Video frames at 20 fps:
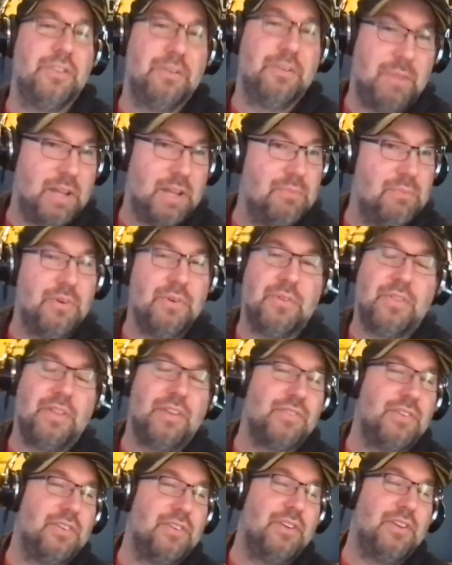Babe Ruth has
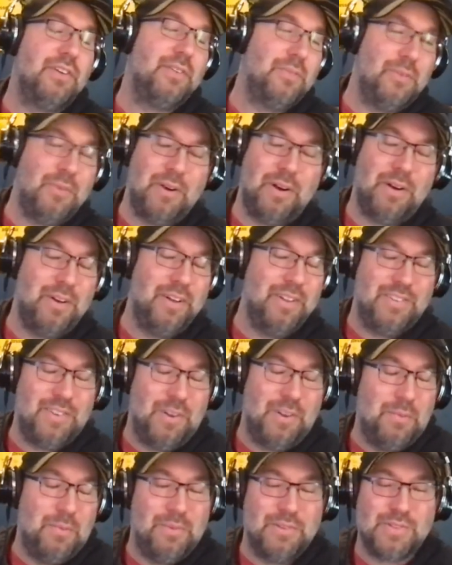a it's
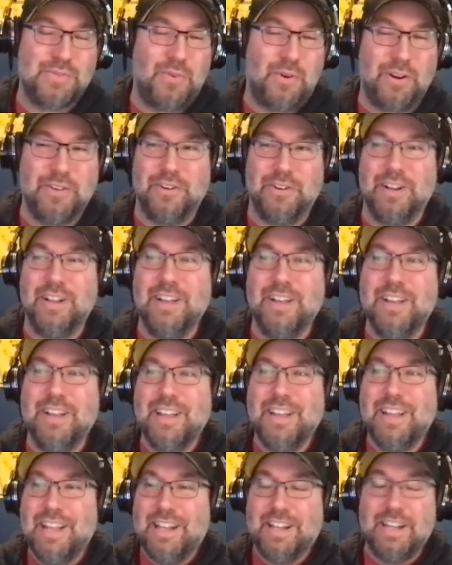almost 400.
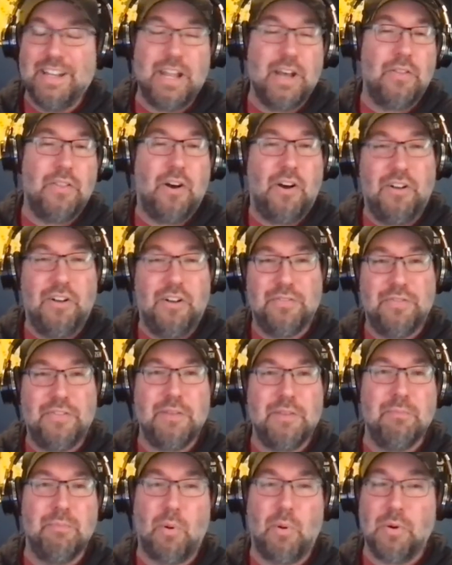Now the Hall of Fame
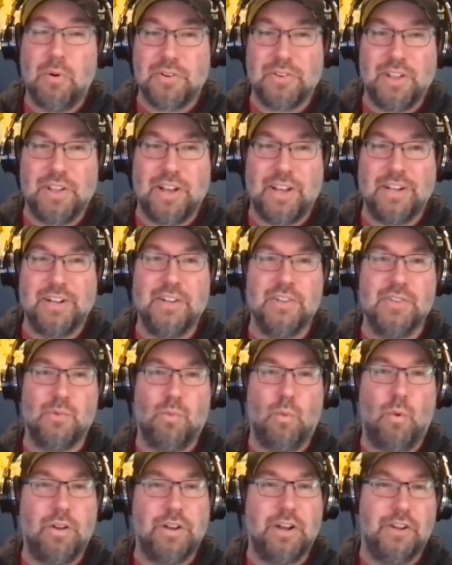borderline is
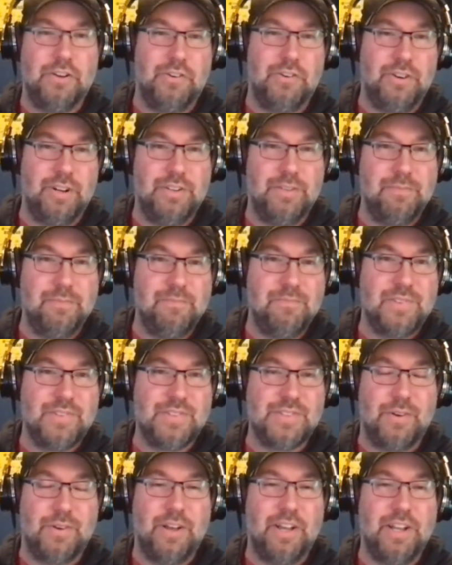100.
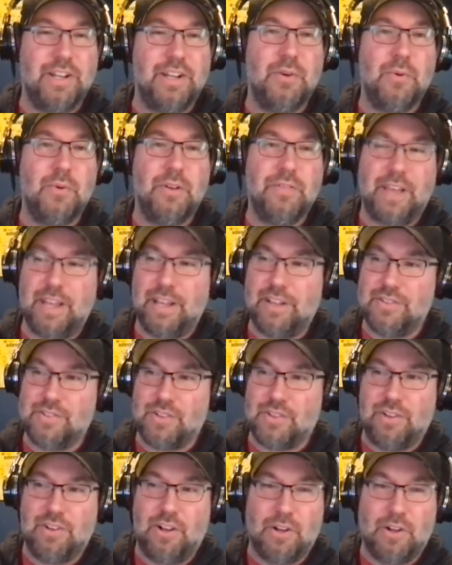So anyone that has a
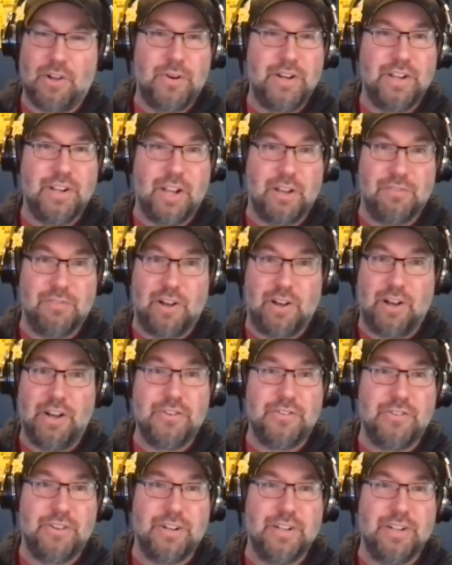hall rating of
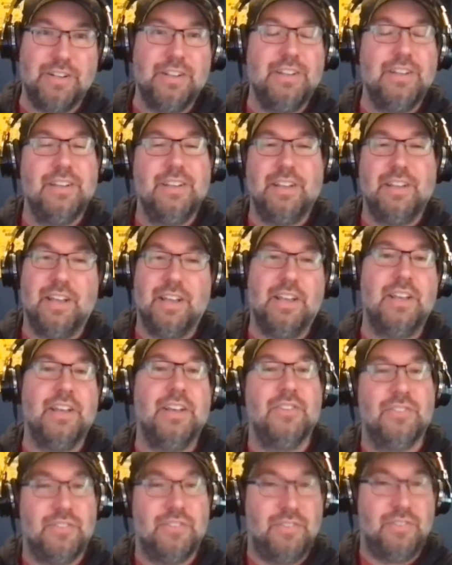100
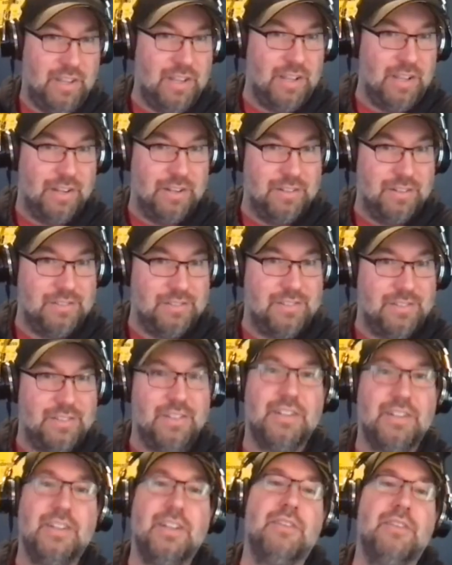is in.
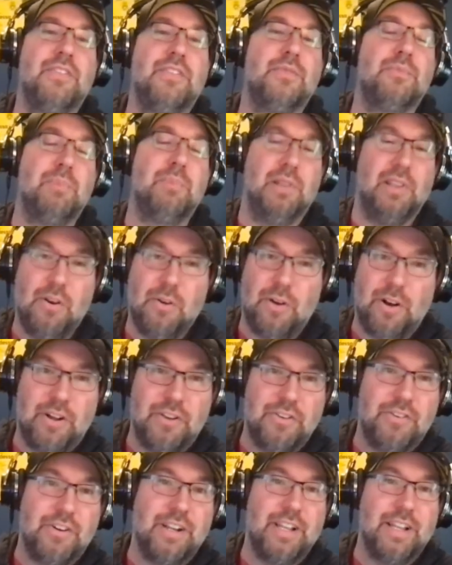Mm-hmm. If it's below
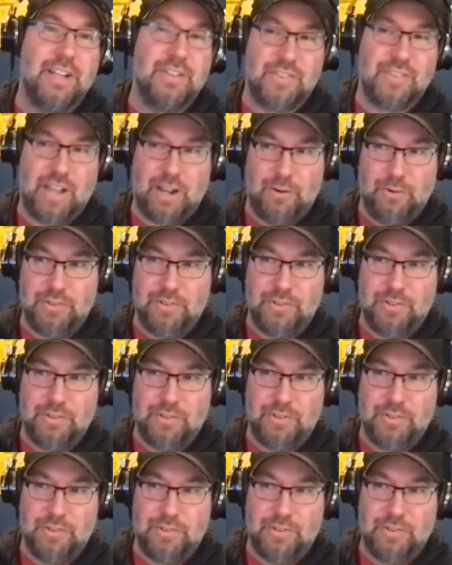100, it's out.